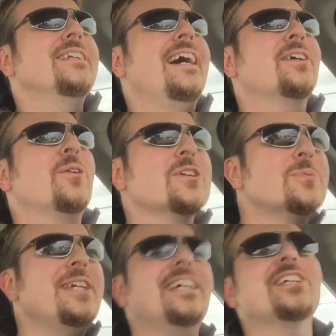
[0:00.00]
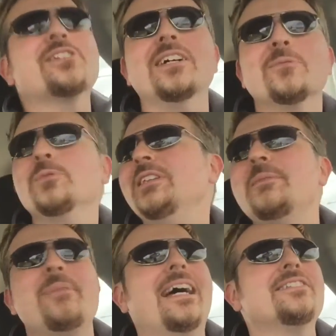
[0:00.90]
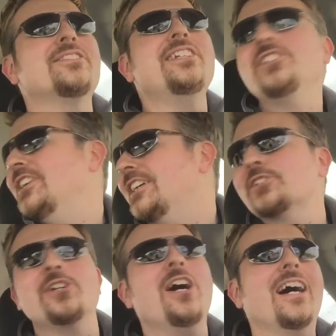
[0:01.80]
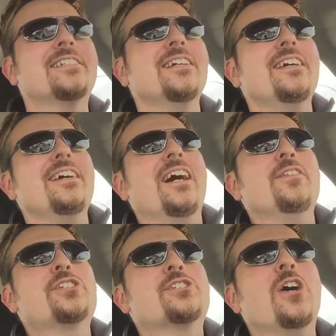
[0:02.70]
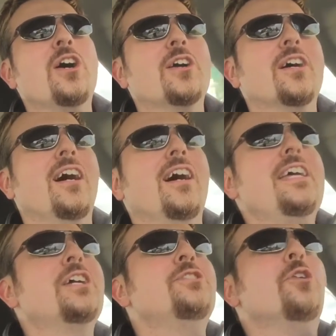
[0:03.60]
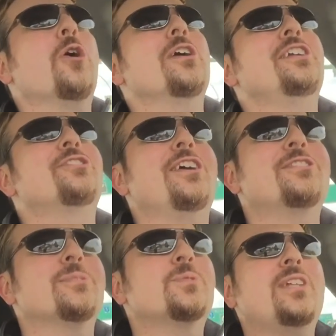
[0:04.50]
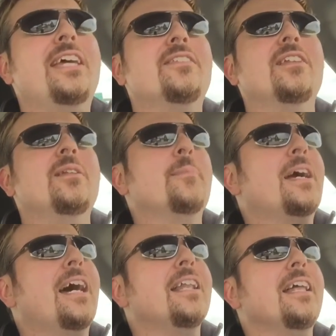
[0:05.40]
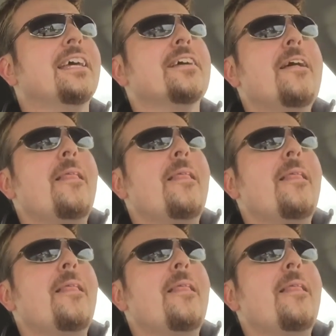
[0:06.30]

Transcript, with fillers: And of course, we get a really bad CGI shot of a shark ignoring Jason Statham. And I'm kind of like,